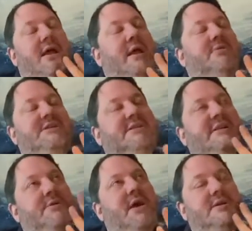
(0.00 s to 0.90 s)
it was just
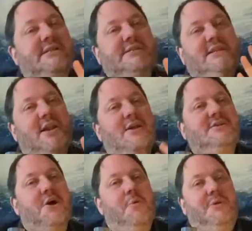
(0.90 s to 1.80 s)
so nice to see the lights
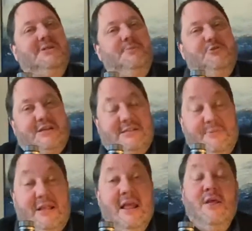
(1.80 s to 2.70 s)
go on when someone drinks
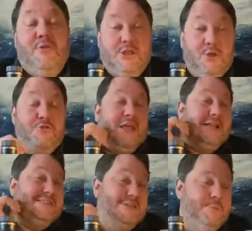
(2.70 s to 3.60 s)
something that you think
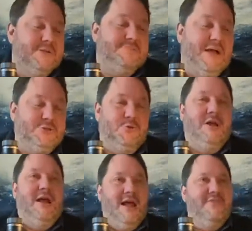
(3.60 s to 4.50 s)
is super special,
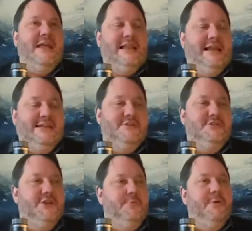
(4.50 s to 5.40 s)
and they clearly do
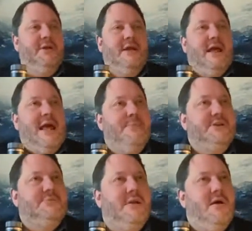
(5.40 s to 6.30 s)
too. But Emma
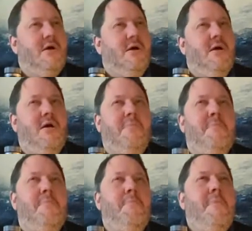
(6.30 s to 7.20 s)
just went, "Oh
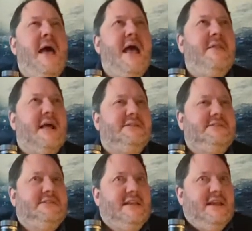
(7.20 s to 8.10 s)
man, that's
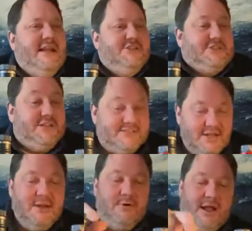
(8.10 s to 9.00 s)
delicious!"
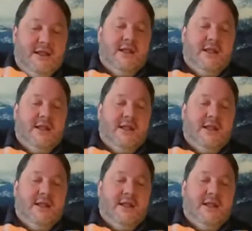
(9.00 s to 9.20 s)
Right.